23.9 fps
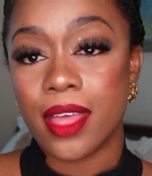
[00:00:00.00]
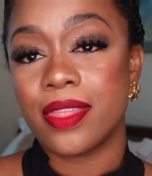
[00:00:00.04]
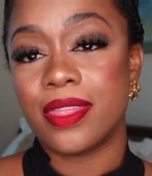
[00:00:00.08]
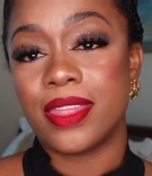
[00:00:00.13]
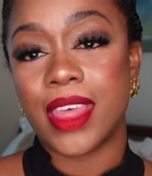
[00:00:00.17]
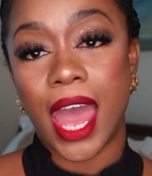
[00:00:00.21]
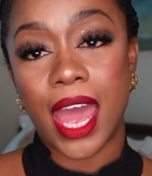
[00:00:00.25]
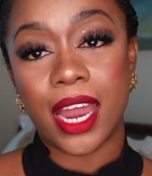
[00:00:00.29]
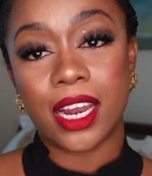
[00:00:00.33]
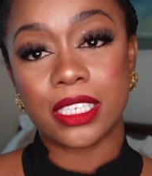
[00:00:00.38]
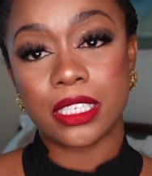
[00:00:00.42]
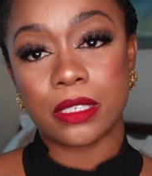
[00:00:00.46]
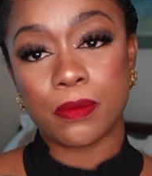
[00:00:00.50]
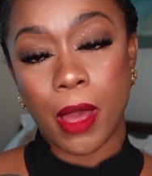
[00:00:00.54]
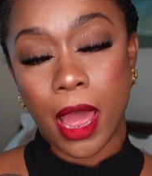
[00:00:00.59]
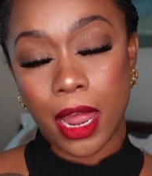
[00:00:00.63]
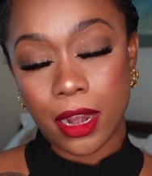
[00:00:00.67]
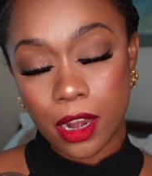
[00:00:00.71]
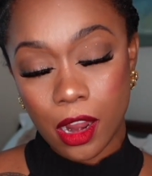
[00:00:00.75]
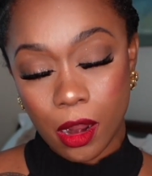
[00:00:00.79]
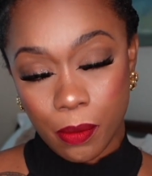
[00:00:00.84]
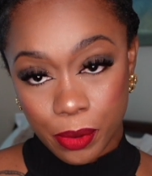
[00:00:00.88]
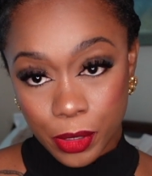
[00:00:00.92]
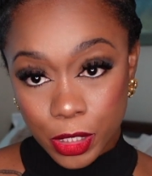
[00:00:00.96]
That is my
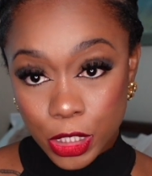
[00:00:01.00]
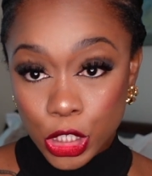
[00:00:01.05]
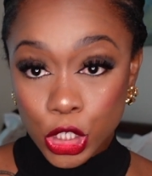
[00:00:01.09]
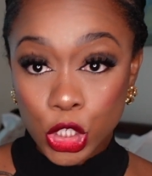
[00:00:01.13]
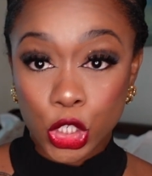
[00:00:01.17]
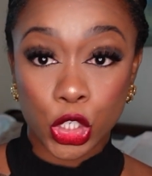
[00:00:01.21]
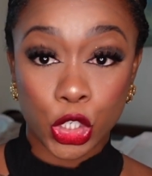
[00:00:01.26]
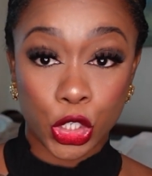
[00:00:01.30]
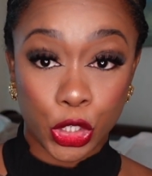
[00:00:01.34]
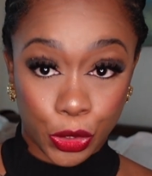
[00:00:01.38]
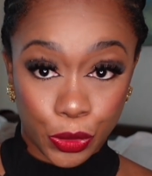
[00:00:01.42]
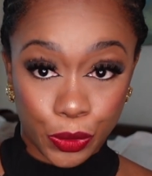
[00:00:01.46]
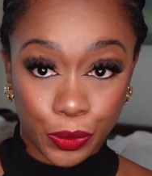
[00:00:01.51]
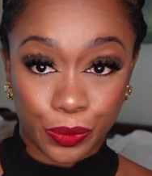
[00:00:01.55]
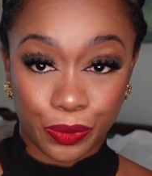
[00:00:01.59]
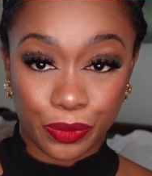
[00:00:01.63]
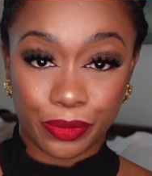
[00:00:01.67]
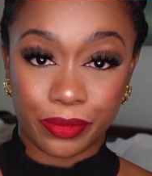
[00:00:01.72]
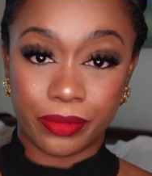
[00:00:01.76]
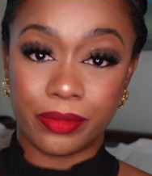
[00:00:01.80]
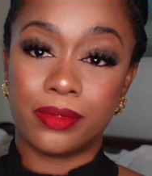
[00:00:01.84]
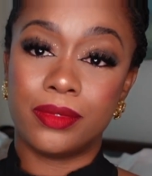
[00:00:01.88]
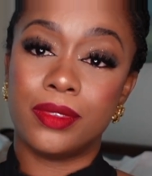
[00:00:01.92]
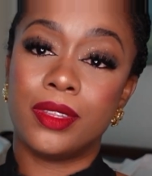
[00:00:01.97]
number 2.
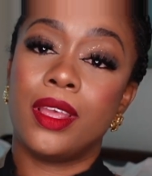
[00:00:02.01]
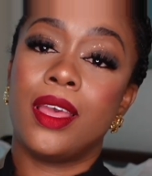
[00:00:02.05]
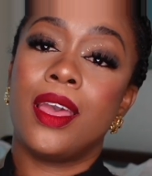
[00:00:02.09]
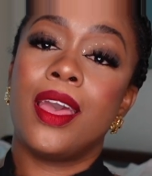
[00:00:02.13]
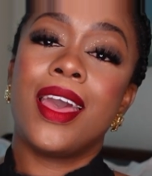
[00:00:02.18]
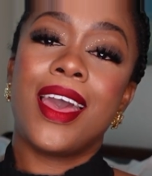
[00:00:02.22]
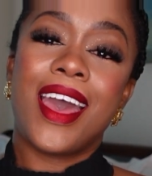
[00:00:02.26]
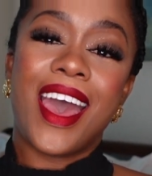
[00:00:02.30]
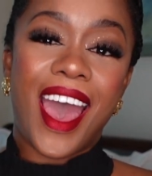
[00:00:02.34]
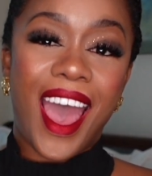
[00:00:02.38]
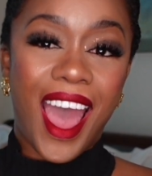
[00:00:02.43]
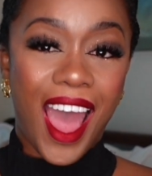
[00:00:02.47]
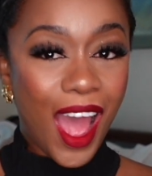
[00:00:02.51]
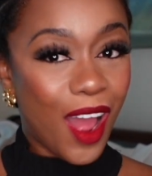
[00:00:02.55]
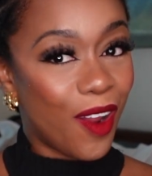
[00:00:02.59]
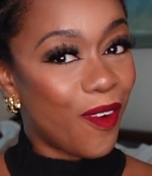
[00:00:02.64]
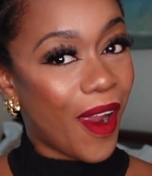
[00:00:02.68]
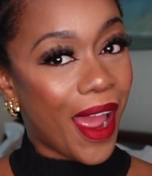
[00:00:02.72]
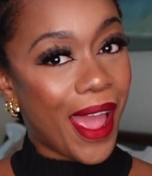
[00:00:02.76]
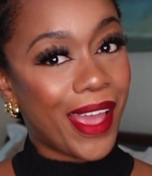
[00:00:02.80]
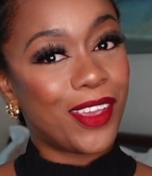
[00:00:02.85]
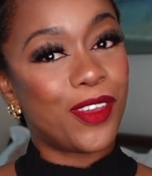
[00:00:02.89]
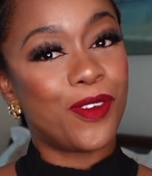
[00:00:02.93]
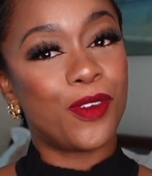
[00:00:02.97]
All
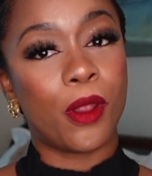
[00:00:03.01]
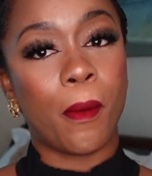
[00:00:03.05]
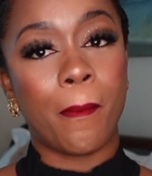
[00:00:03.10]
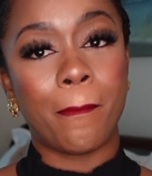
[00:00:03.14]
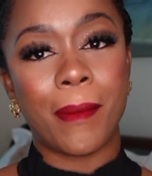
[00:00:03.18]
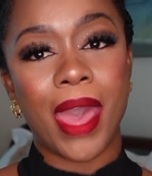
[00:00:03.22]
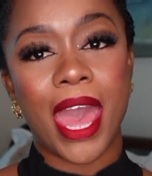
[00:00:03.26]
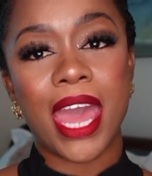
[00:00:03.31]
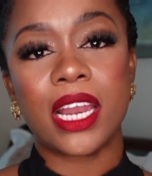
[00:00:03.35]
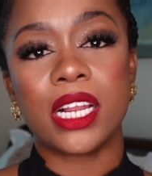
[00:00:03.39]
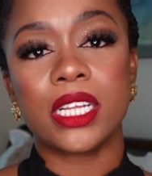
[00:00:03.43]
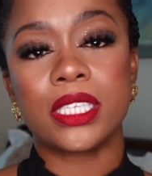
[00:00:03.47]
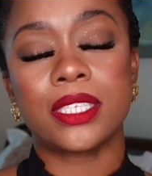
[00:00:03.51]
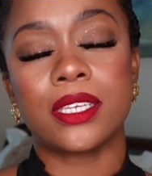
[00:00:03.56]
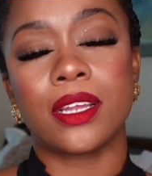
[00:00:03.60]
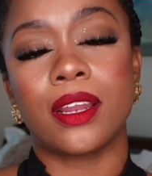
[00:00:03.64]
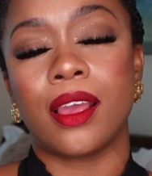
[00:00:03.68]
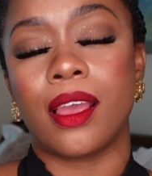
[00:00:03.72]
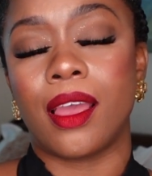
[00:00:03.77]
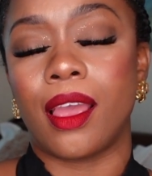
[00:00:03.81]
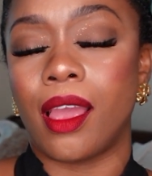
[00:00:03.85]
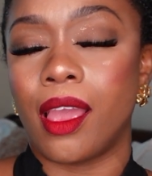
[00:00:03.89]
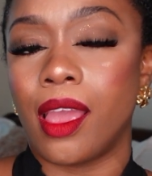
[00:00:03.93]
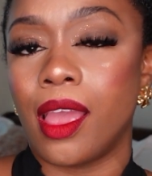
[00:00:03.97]
right, you done made it to
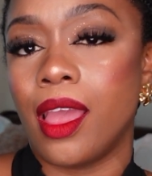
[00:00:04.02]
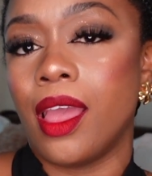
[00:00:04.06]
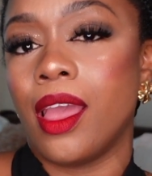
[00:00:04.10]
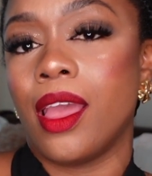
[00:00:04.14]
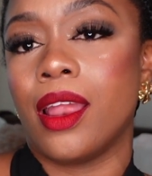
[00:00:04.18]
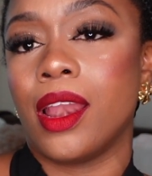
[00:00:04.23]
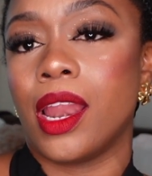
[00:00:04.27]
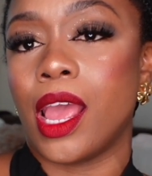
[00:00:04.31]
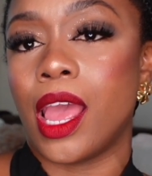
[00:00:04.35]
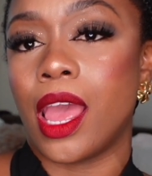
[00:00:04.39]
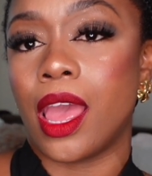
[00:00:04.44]
the end.